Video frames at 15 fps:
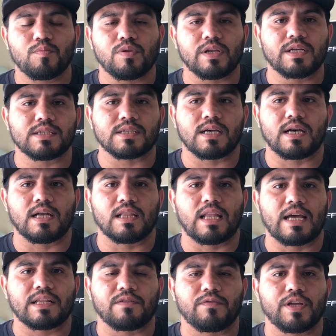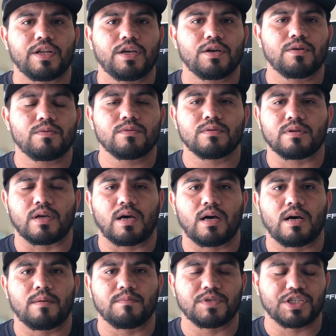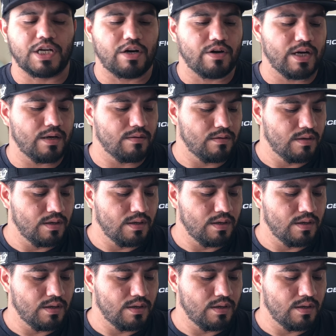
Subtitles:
please like the video, share it.